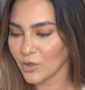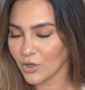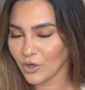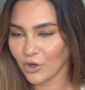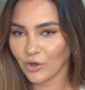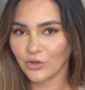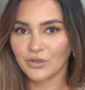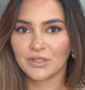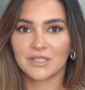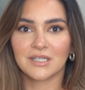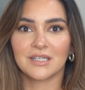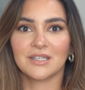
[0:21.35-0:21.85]

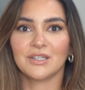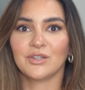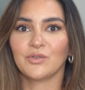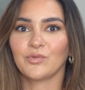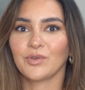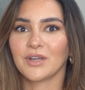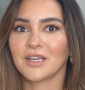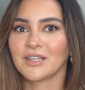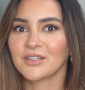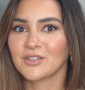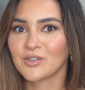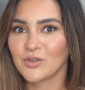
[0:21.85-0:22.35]

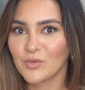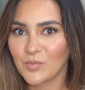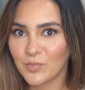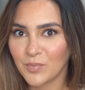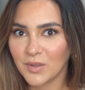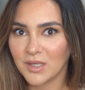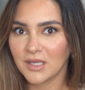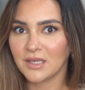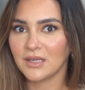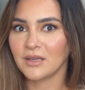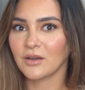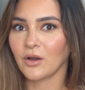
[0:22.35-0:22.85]
continuing to
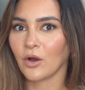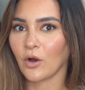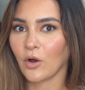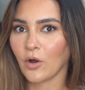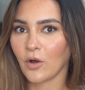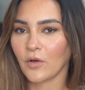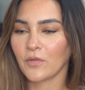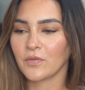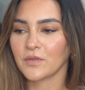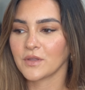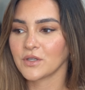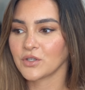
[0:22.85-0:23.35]
be
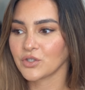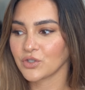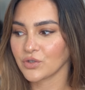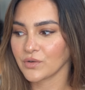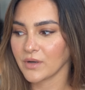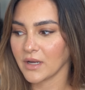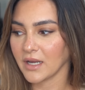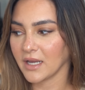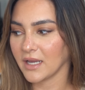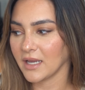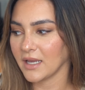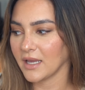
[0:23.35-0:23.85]
on the
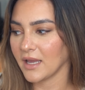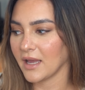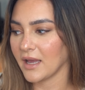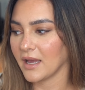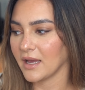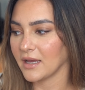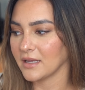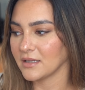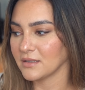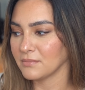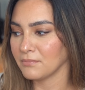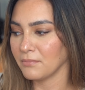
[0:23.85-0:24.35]
tray
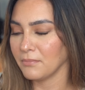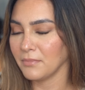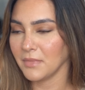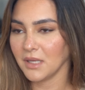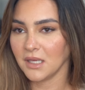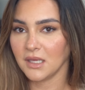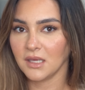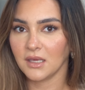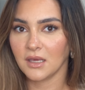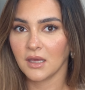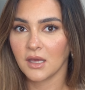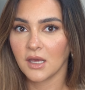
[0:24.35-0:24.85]
and
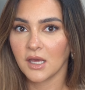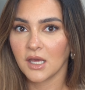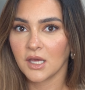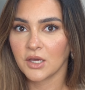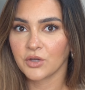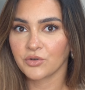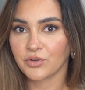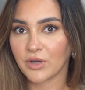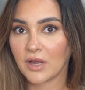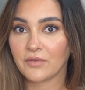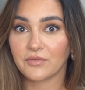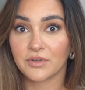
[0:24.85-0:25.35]
me
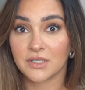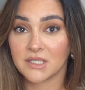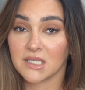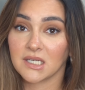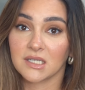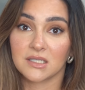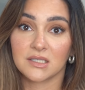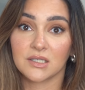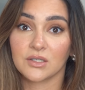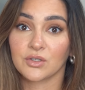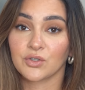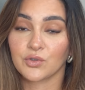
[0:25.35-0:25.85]

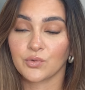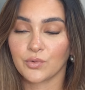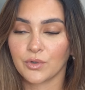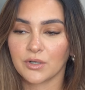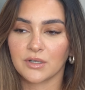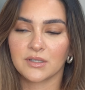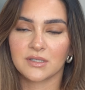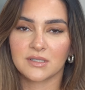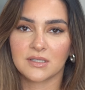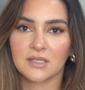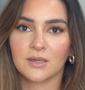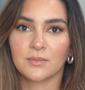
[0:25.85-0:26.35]
gravitating
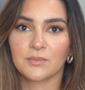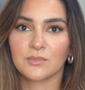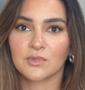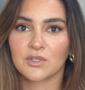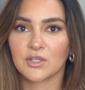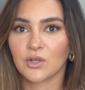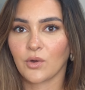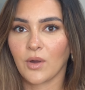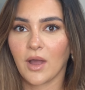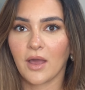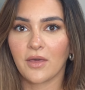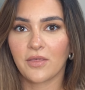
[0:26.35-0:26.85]
towards them.
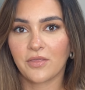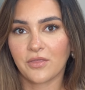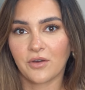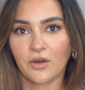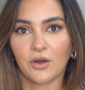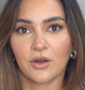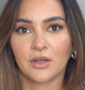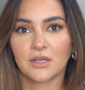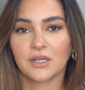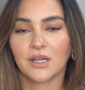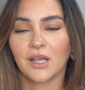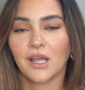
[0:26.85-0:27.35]
So I
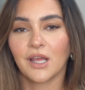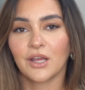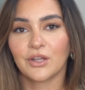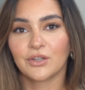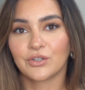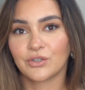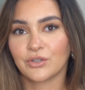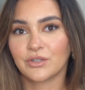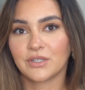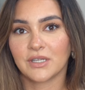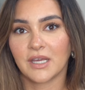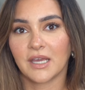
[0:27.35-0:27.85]
thought
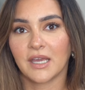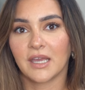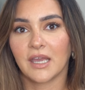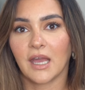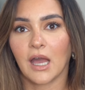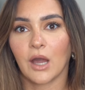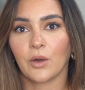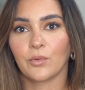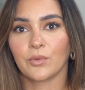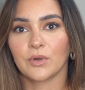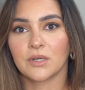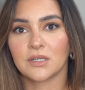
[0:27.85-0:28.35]
today
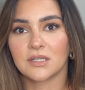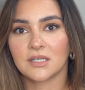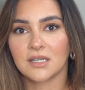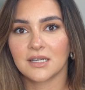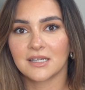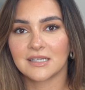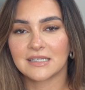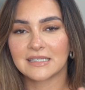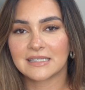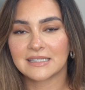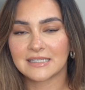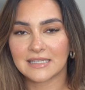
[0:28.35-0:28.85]
I would
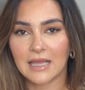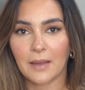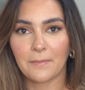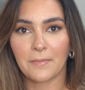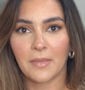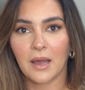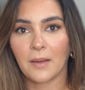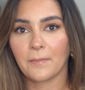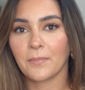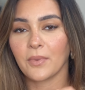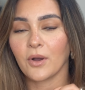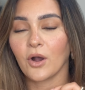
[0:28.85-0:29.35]
sum
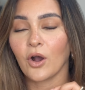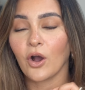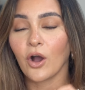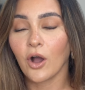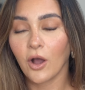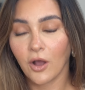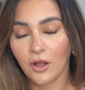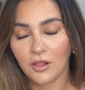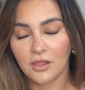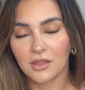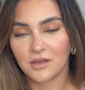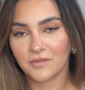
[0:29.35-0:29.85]
up
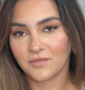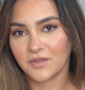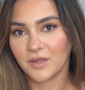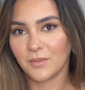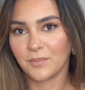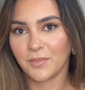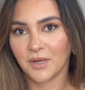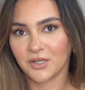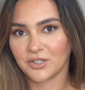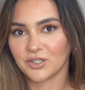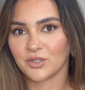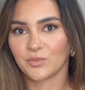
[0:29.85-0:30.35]
all of the
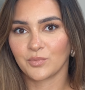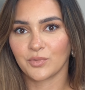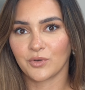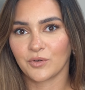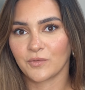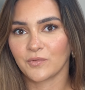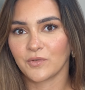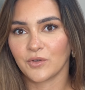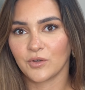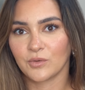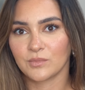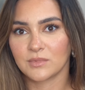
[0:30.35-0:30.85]
budget
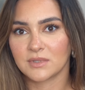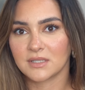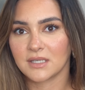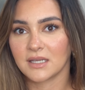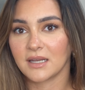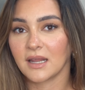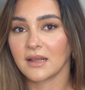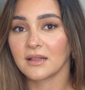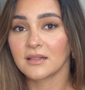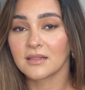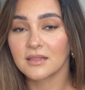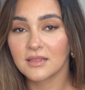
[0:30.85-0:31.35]
perfumes
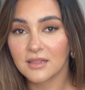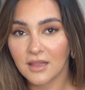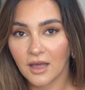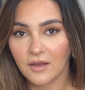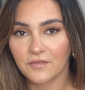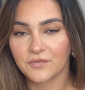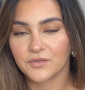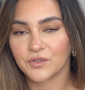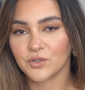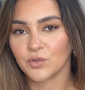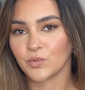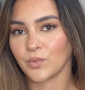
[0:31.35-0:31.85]
that I
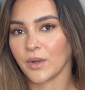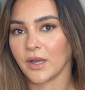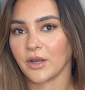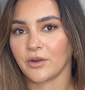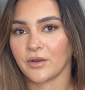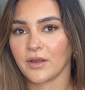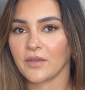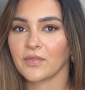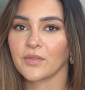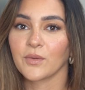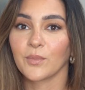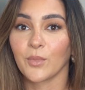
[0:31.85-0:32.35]
love to
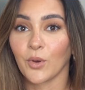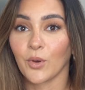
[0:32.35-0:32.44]
wear at the